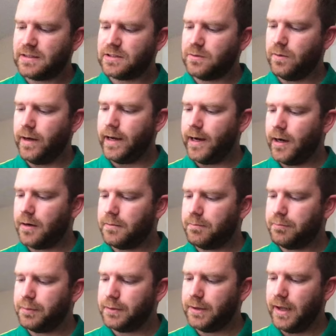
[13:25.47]
squared
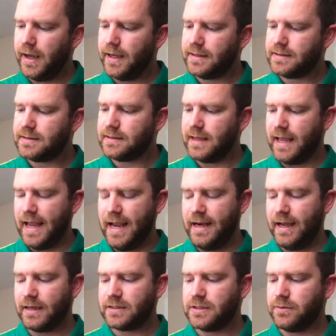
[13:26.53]
plus
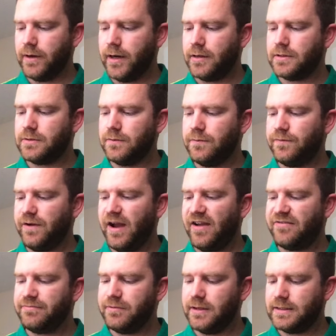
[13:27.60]
8x squared. So
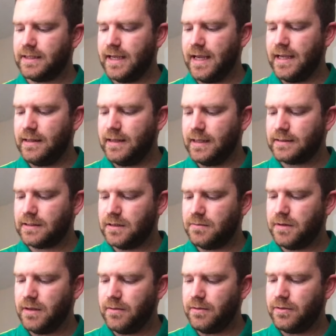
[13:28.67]
5 plus 8, that's going
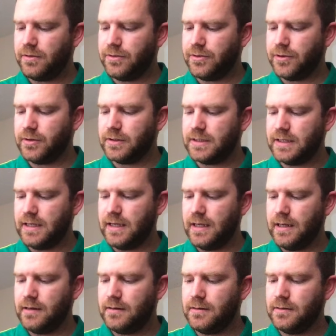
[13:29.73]
to be
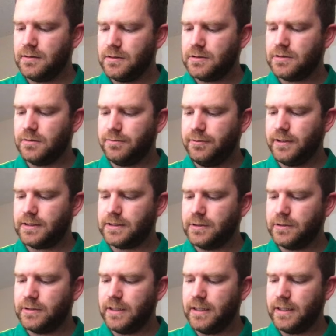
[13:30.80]
13. So plus
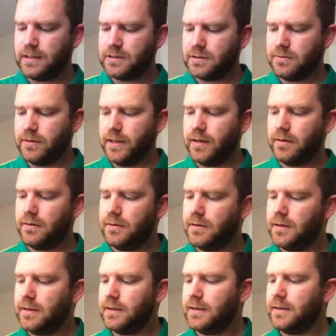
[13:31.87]
13x squared.
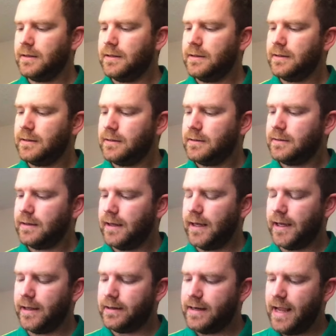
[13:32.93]

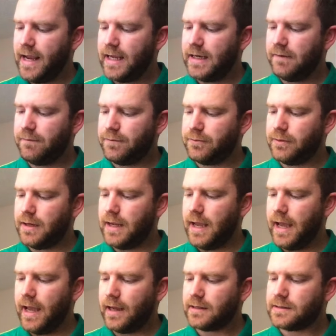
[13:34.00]
Negative
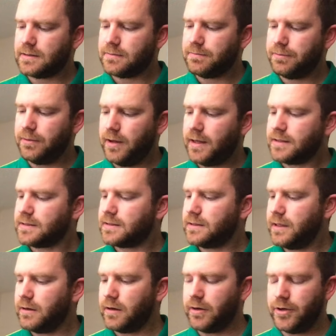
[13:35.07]
3x plus,
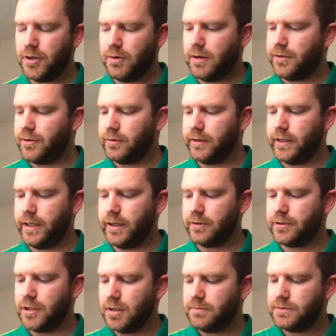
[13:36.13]
there are no other linear
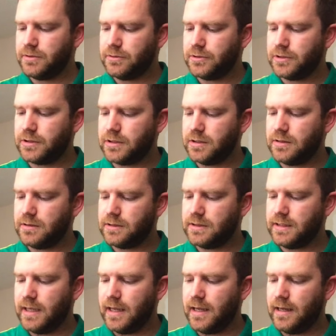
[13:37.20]
terms, so it's just going to
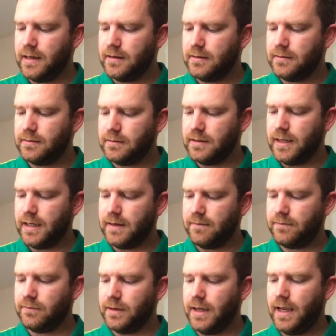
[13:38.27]
stay
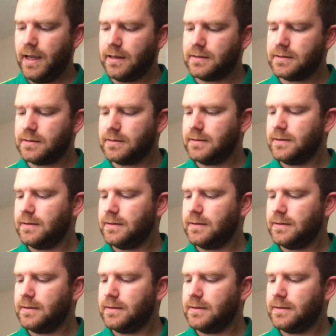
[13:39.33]
negative 3x.